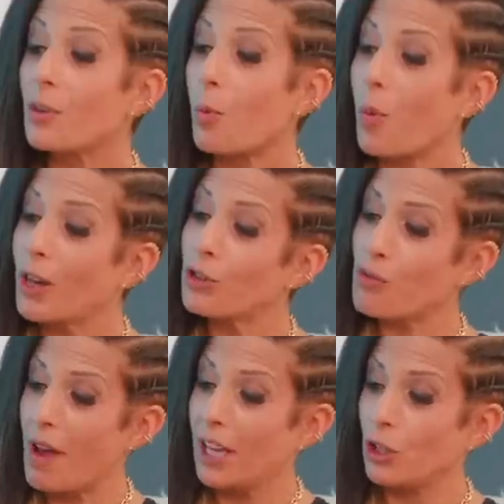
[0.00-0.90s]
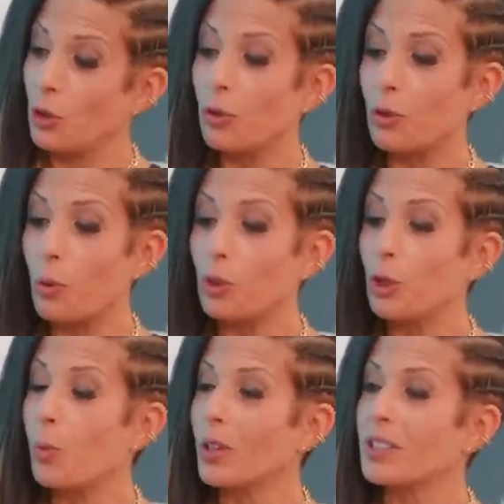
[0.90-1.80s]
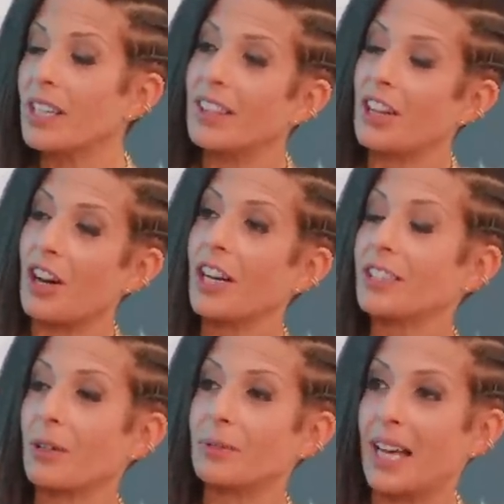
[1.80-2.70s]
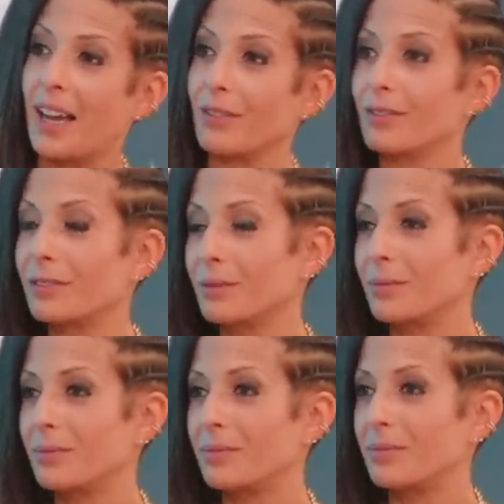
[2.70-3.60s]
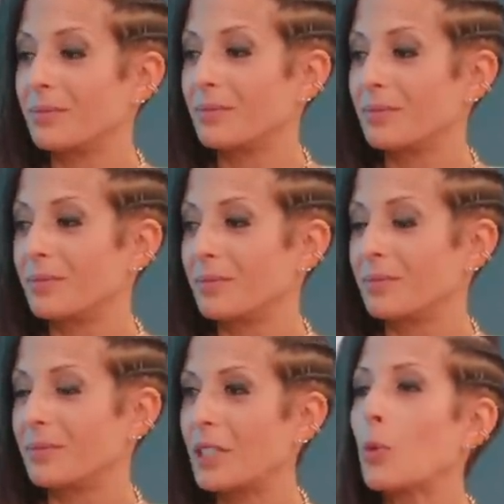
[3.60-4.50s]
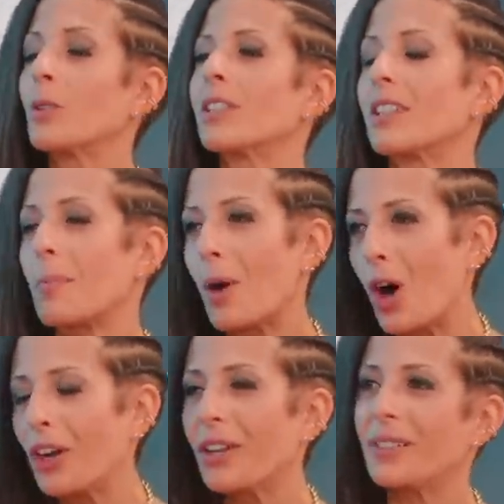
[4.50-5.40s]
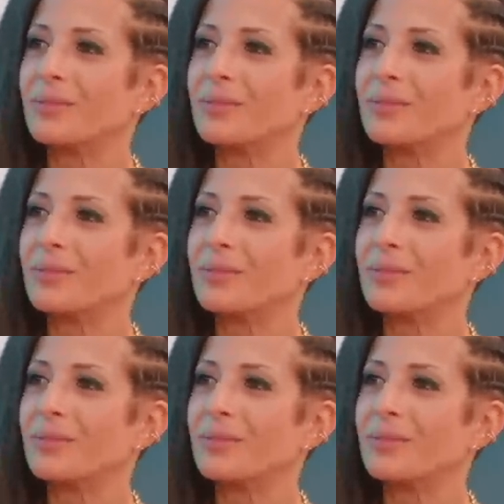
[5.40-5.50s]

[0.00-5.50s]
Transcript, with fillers: the one trait you thought you wanted that I don't have? that you wanted in a partner?